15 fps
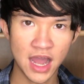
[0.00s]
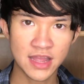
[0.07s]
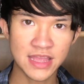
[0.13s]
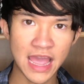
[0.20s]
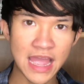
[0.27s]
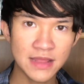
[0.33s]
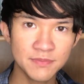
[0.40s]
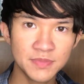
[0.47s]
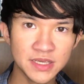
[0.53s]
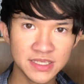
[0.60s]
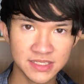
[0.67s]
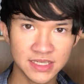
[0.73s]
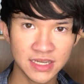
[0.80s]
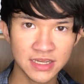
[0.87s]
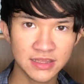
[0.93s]
An
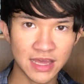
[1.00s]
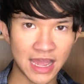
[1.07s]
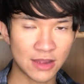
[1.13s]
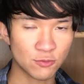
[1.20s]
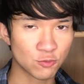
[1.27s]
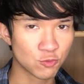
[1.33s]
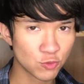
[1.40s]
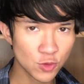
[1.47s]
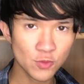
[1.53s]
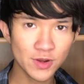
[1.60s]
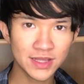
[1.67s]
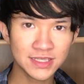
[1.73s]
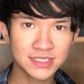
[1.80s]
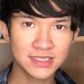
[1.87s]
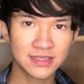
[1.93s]
NPC that
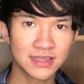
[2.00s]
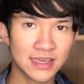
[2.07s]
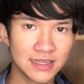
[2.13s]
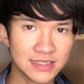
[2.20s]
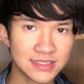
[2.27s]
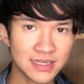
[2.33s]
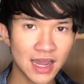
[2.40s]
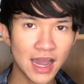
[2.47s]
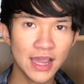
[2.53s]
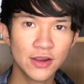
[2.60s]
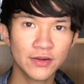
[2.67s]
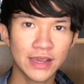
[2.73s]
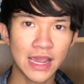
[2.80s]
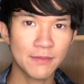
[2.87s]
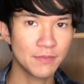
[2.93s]
ruins the
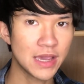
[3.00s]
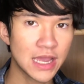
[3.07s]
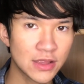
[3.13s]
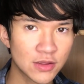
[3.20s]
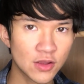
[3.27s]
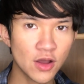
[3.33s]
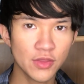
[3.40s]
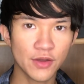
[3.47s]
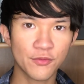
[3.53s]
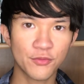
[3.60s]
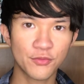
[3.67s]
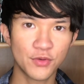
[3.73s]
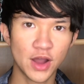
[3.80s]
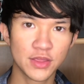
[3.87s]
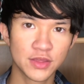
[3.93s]
entire campaign and all the
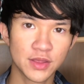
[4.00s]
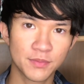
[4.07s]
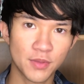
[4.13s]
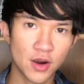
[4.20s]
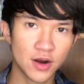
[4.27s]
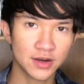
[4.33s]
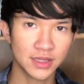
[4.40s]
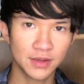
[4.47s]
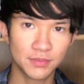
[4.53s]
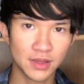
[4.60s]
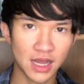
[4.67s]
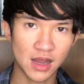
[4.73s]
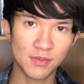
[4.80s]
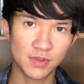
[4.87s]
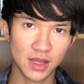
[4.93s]
fun of the party,
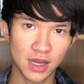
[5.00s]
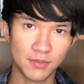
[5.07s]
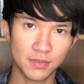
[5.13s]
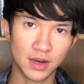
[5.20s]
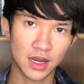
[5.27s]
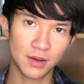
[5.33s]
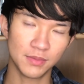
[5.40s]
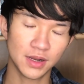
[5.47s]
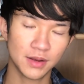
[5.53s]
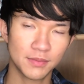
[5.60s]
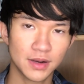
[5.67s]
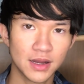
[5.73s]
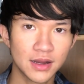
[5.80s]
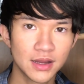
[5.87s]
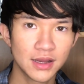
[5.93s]
blah blah blah blah
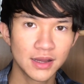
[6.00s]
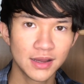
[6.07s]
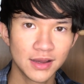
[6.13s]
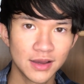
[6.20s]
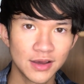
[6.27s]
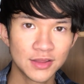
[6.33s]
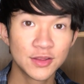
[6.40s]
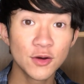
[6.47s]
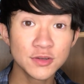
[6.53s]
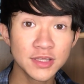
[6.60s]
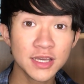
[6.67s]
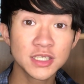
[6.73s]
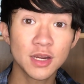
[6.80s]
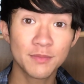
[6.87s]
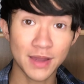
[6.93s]
blah. Those
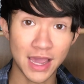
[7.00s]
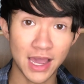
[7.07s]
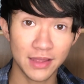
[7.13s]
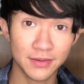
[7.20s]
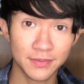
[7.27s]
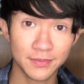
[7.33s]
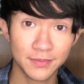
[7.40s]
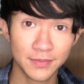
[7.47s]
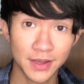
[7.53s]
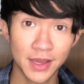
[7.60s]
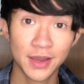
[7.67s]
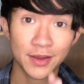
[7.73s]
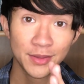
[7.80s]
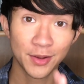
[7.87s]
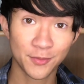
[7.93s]
things are bad.
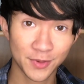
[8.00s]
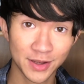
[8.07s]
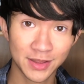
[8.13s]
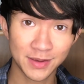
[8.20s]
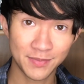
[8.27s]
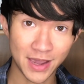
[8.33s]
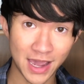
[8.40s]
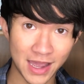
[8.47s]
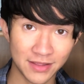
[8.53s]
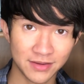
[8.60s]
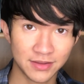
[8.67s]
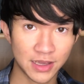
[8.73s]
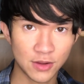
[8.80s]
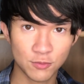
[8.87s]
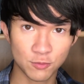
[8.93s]
They're really
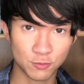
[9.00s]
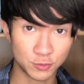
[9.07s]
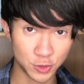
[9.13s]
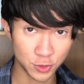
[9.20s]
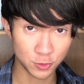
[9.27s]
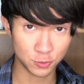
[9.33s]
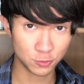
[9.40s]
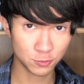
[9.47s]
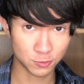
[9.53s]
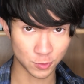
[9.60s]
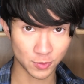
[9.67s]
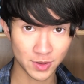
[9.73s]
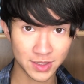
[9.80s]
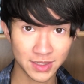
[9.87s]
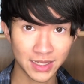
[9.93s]
bad. They do
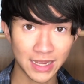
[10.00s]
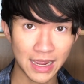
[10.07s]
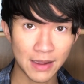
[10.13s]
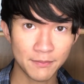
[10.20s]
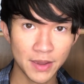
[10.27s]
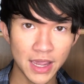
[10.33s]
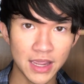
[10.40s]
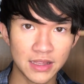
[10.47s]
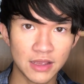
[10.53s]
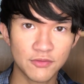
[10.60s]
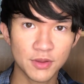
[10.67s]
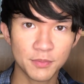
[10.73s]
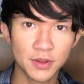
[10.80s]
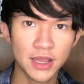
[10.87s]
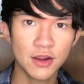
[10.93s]
ruin the campaign. If
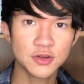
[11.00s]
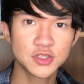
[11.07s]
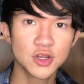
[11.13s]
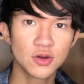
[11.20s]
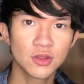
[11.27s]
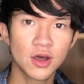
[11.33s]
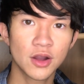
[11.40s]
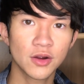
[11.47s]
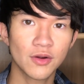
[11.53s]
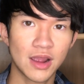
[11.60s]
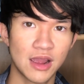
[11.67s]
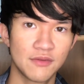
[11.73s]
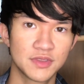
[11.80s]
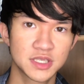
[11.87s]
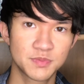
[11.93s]
the players no longer
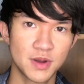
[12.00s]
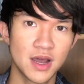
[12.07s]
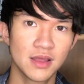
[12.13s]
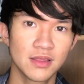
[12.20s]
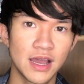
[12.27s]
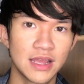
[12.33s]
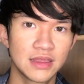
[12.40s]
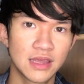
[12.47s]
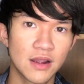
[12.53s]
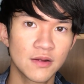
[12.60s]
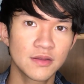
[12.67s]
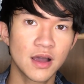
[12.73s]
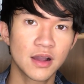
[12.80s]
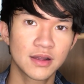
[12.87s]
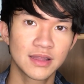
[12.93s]
have the spotlight, they're
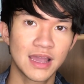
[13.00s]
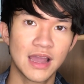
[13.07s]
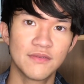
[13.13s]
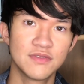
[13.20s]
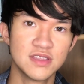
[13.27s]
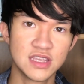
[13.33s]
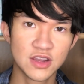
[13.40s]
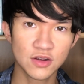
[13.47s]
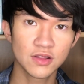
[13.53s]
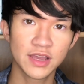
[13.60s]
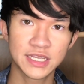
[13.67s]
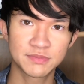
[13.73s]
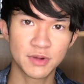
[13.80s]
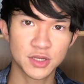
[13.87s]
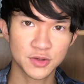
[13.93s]
not going to have
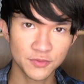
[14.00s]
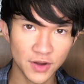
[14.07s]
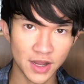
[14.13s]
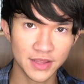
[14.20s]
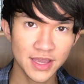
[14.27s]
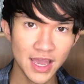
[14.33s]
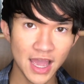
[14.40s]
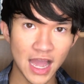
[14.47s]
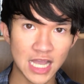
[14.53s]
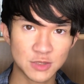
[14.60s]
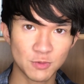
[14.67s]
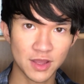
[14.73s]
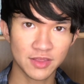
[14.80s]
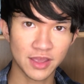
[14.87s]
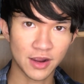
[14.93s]
nearly as much fun
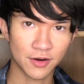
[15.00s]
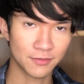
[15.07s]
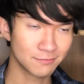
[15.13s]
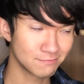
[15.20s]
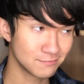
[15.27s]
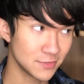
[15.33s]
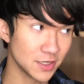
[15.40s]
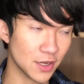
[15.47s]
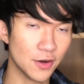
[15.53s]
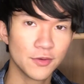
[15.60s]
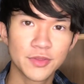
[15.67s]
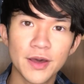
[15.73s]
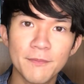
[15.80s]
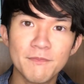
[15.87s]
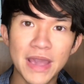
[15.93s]
as when they're,
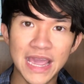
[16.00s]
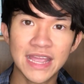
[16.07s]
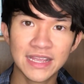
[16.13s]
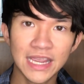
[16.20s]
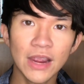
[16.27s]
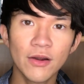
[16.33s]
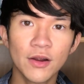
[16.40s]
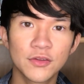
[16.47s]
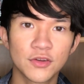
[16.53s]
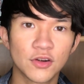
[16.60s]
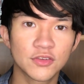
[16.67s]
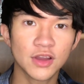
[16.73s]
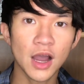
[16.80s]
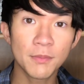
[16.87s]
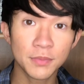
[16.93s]
the main
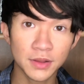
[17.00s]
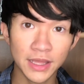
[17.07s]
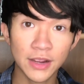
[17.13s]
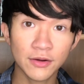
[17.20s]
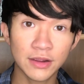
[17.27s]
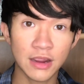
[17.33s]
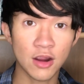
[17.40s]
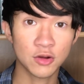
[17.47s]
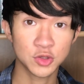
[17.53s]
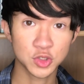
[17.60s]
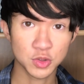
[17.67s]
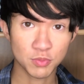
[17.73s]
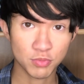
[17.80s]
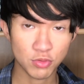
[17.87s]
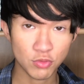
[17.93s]
characters, a player
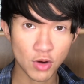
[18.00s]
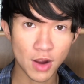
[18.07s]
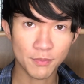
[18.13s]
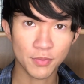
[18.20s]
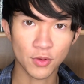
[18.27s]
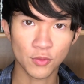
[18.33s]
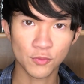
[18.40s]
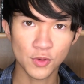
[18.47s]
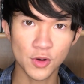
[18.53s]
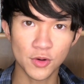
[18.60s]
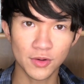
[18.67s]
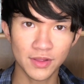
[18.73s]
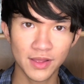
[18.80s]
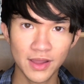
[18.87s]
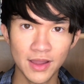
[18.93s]
character's proper
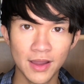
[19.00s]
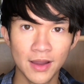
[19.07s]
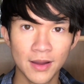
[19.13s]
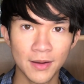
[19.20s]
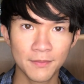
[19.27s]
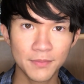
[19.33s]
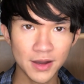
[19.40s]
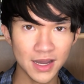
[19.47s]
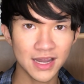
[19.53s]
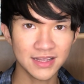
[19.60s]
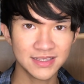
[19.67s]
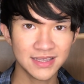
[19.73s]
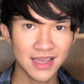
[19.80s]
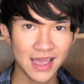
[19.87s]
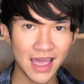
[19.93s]
role.
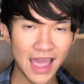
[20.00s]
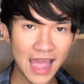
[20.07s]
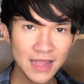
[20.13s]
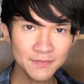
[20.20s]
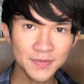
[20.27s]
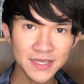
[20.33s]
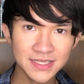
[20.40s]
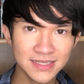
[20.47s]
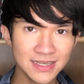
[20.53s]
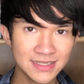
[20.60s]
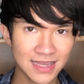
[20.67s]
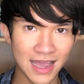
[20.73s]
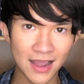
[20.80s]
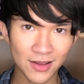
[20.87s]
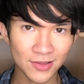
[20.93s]
But NPC
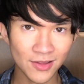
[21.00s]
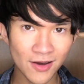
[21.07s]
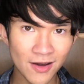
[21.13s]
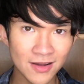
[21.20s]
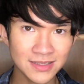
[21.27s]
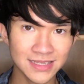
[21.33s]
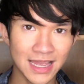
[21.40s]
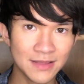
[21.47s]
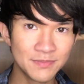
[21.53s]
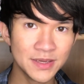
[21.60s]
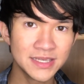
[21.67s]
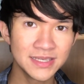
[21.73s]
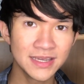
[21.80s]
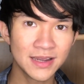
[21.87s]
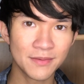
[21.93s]
tagalongs,
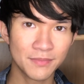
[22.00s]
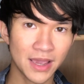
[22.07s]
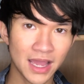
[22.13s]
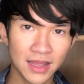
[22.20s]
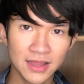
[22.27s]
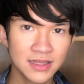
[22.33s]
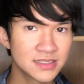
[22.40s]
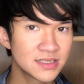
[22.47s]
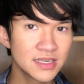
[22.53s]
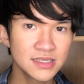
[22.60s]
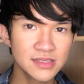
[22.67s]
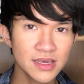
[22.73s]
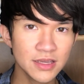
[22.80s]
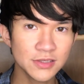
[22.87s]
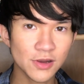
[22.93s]
NPC companions,
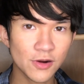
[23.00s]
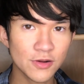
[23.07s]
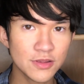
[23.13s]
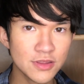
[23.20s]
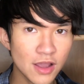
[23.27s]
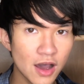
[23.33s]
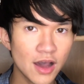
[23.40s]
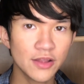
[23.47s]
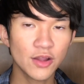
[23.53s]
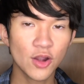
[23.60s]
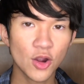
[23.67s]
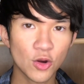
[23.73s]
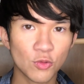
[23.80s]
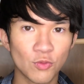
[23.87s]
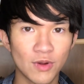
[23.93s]
these things are not
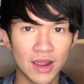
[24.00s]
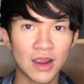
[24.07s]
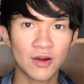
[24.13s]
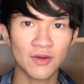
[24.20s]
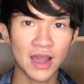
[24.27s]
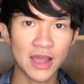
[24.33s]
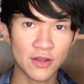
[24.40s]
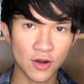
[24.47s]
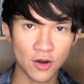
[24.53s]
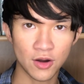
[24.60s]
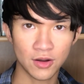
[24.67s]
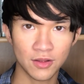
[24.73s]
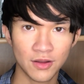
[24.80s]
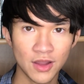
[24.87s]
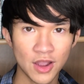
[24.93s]
rare at
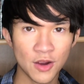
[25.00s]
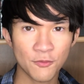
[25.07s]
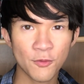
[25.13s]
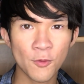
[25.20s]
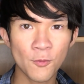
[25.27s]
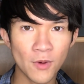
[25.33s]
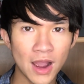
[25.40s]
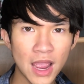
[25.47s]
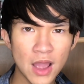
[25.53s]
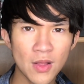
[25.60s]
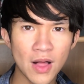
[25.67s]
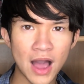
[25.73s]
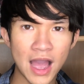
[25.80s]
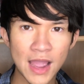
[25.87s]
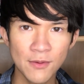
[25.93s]
all. For a
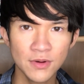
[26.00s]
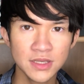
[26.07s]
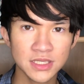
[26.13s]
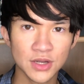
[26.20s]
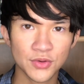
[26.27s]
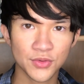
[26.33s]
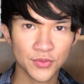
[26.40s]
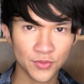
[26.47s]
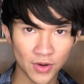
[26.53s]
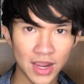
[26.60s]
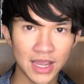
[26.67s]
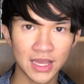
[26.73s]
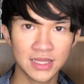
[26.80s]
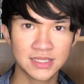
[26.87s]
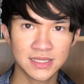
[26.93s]
while, I was
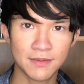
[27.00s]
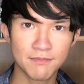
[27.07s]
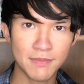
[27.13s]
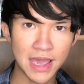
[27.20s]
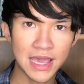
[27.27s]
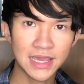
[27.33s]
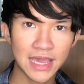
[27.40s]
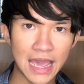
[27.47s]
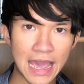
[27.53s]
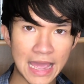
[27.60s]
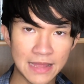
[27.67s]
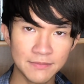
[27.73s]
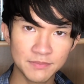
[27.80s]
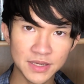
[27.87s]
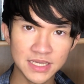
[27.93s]
afraid to make
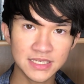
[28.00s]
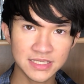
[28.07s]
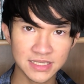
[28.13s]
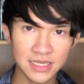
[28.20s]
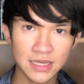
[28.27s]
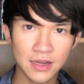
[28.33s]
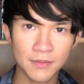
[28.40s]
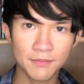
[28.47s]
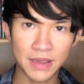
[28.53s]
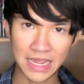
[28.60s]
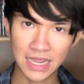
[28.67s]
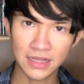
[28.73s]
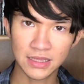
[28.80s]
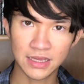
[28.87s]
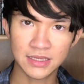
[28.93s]
NPC
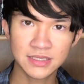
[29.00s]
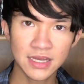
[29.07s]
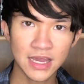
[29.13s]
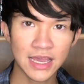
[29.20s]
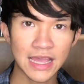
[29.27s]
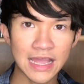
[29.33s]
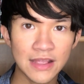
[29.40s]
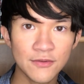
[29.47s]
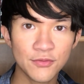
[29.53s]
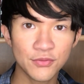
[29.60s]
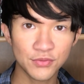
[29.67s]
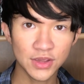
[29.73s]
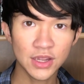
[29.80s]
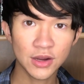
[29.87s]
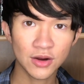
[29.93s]
companions in
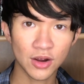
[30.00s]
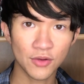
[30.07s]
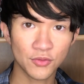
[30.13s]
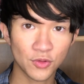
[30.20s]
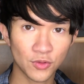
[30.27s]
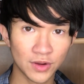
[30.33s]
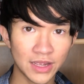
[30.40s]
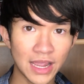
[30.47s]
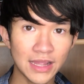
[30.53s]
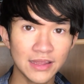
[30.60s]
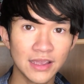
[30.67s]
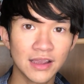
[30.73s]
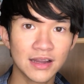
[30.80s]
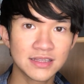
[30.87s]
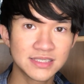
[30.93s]
fear of
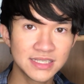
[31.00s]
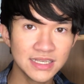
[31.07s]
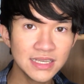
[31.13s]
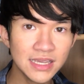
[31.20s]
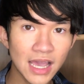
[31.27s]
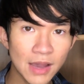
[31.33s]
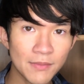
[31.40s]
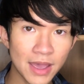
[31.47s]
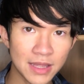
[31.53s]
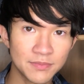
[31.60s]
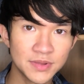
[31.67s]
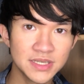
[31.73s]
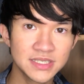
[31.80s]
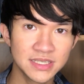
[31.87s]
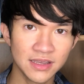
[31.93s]
creating a DM
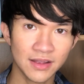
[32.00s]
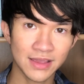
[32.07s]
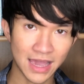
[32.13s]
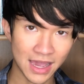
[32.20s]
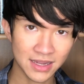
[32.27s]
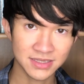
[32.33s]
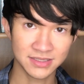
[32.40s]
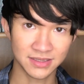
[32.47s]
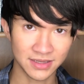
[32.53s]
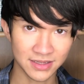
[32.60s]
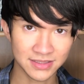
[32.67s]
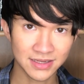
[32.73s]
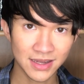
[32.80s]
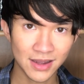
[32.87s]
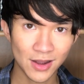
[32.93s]
NPC on
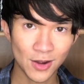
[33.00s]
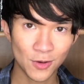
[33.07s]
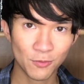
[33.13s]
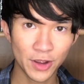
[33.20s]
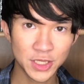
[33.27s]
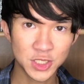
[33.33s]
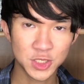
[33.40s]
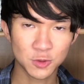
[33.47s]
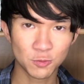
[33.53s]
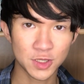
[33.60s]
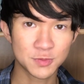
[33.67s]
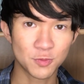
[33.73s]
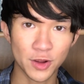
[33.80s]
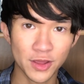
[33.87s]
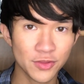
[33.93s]
accident, which
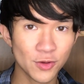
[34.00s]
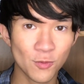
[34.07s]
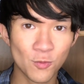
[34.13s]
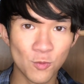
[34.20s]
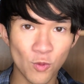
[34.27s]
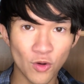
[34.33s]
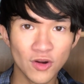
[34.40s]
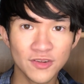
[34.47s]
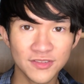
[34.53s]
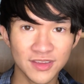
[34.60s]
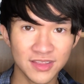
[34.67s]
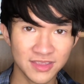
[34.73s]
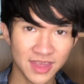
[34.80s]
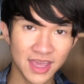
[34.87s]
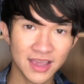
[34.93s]
was one of the
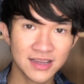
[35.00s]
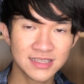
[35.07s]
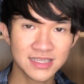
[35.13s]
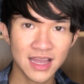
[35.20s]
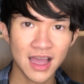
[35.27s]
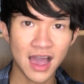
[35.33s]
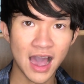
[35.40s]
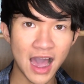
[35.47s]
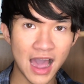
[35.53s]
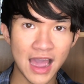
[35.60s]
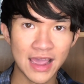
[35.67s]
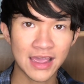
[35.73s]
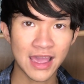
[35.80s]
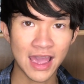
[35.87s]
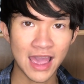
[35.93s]
worst things
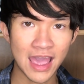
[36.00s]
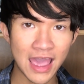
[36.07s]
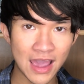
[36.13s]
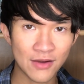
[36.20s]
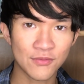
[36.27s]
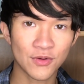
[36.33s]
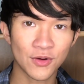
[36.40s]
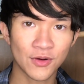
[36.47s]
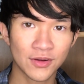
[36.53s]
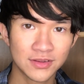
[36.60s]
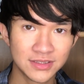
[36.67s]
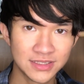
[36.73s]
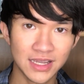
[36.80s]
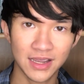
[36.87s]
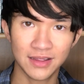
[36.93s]
I ever
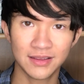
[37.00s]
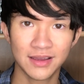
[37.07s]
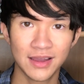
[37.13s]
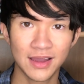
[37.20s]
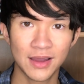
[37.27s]
did.